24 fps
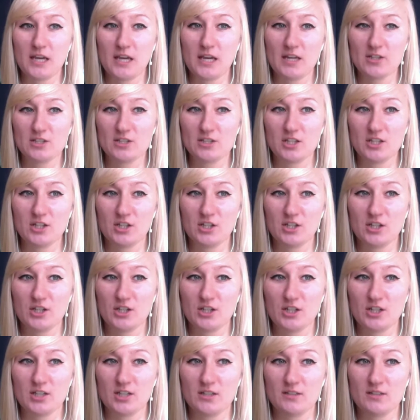to
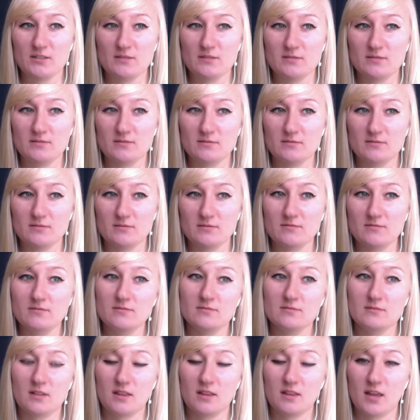your
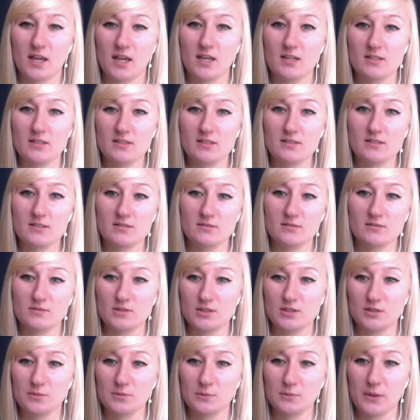likes. when
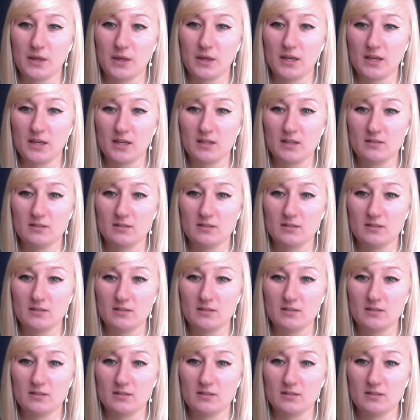you're playing it.